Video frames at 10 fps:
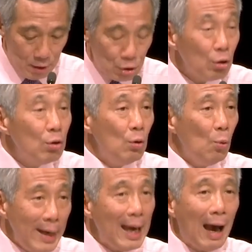So
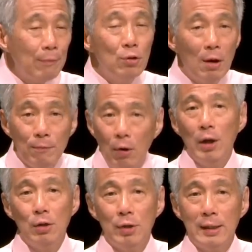we have to
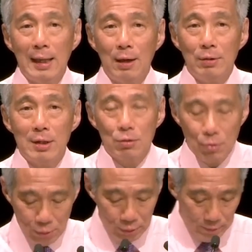avoid going down this
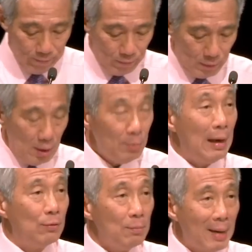road.
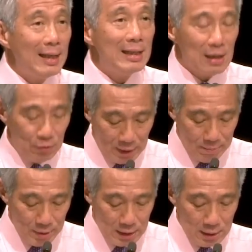We have to manage our
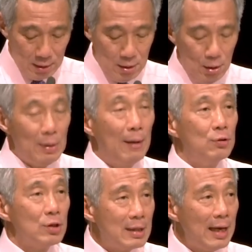numbers. We
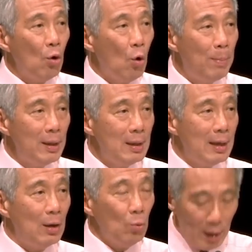have to stay
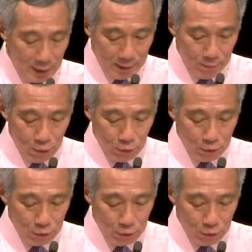open and welcome